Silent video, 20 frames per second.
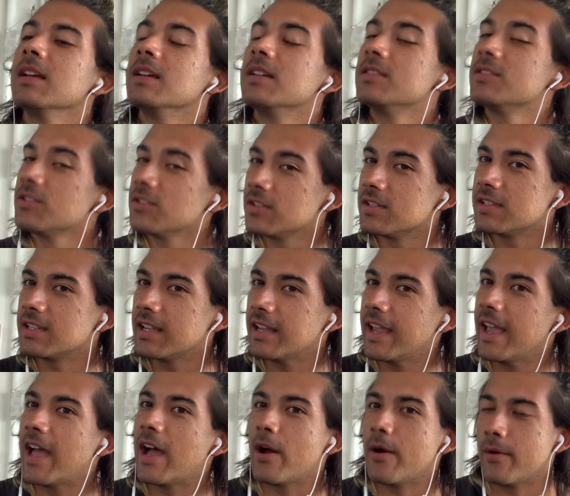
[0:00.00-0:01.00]
So you see
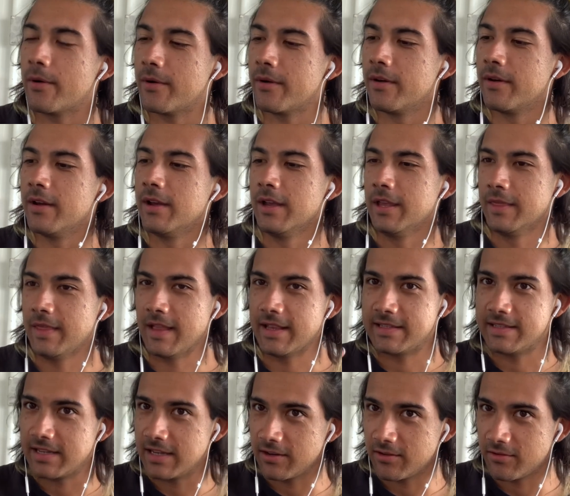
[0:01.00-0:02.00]
how that
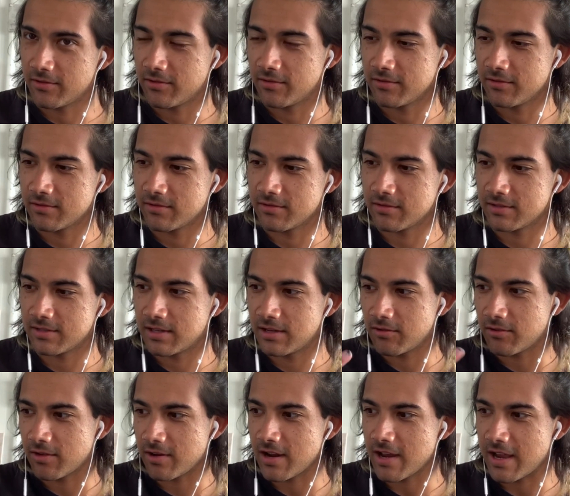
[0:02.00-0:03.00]

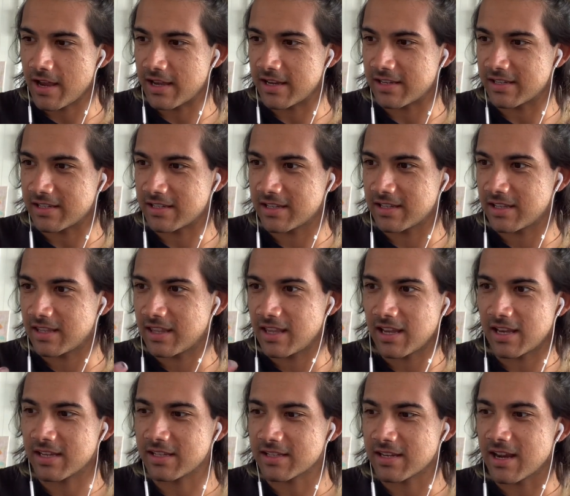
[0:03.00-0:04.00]
synchronized
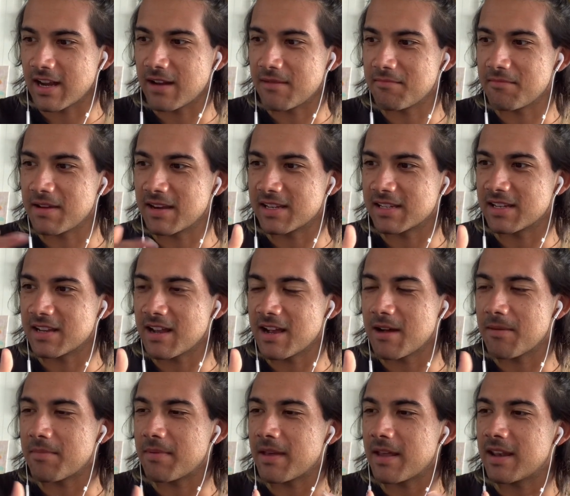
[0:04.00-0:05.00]
thing is kind of mixing
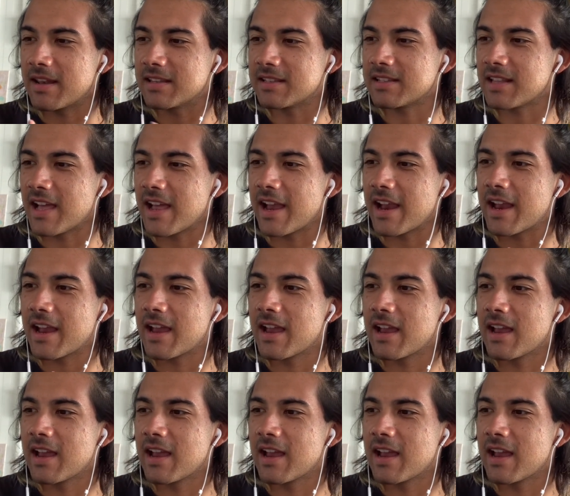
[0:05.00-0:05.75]
up, and it's like,